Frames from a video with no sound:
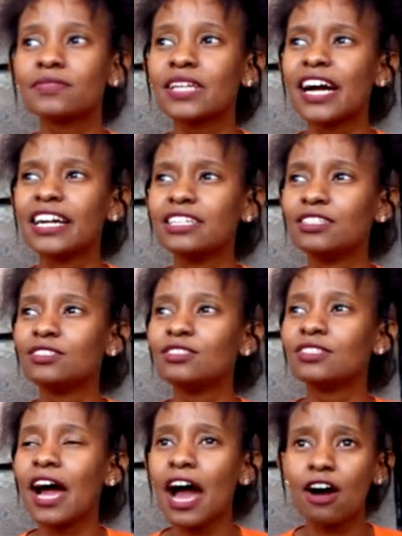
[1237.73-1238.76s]
I
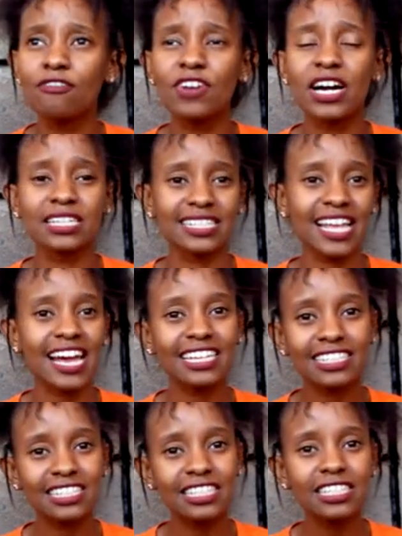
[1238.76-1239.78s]
have
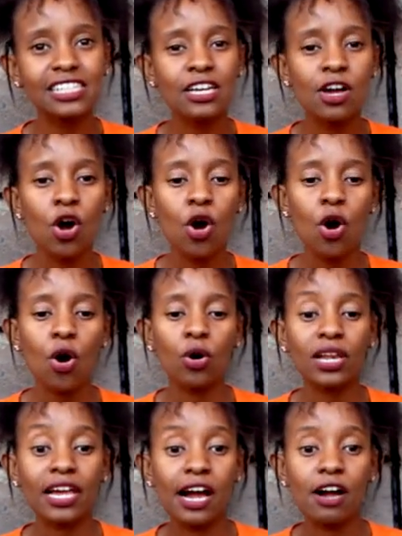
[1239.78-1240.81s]
anxiety. All I
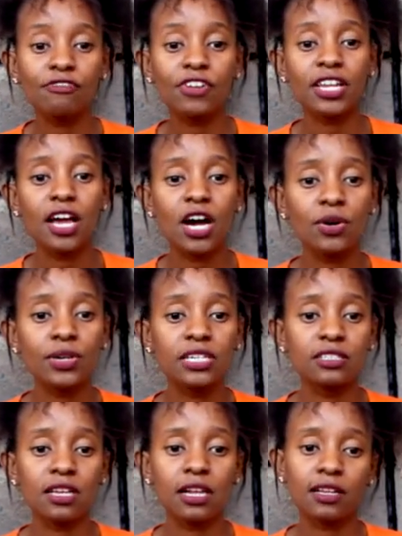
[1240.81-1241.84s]
have right now is
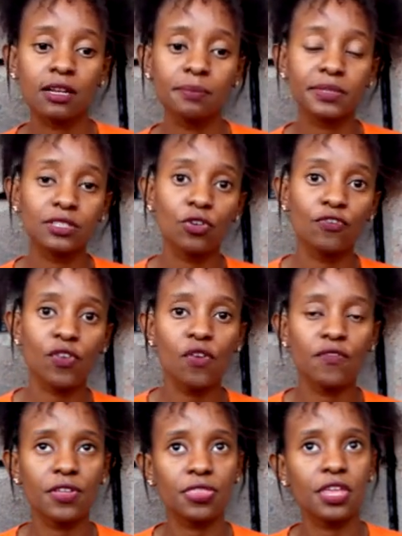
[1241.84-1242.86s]
a little bit of
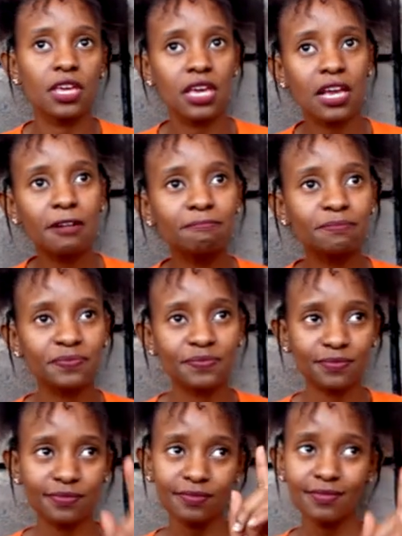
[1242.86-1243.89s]
overthinking,
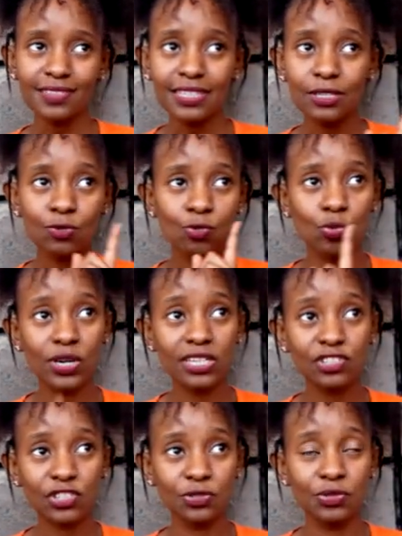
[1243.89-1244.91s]

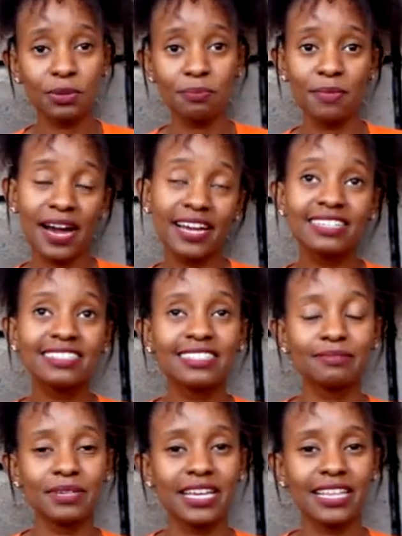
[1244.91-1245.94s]
which reminds
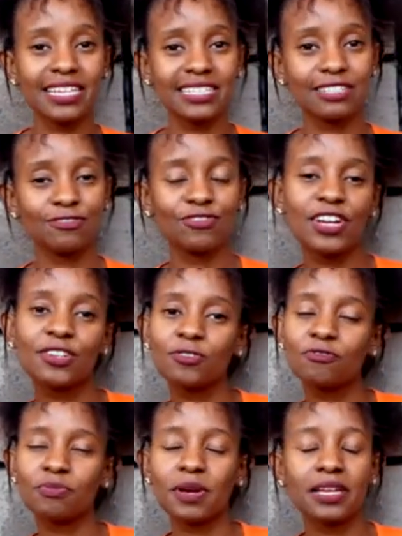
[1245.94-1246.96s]
me, there's a friend
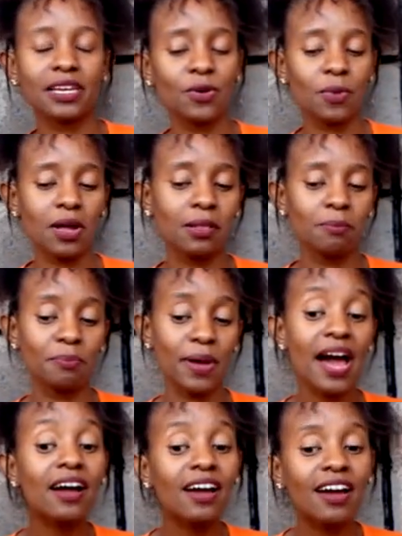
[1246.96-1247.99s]
of mine a while
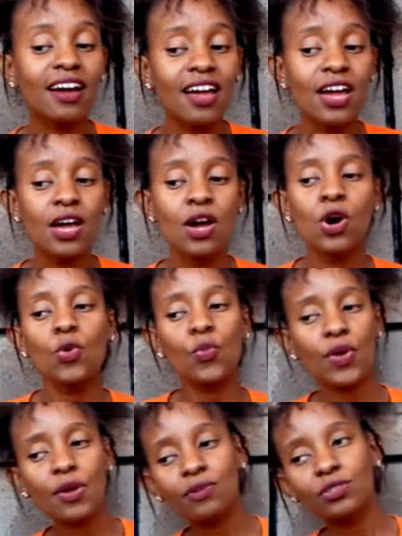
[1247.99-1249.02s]
back.
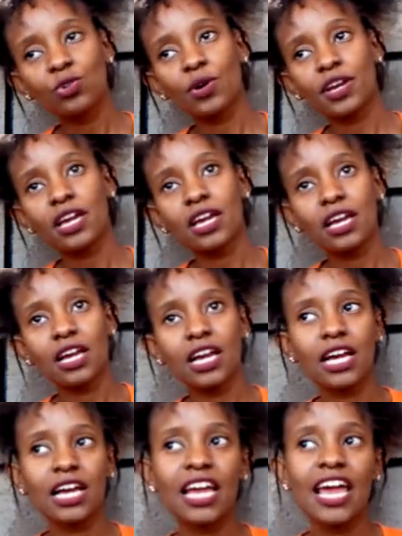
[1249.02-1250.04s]
We were
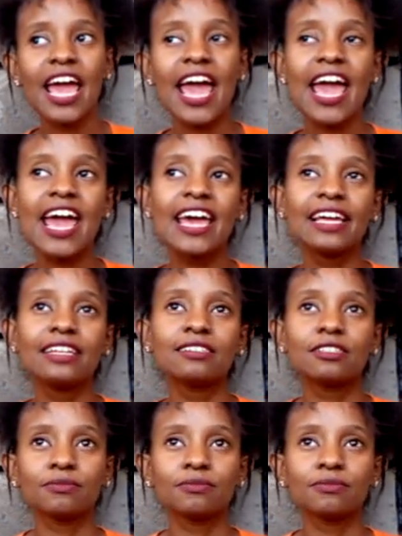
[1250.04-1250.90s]
talking, and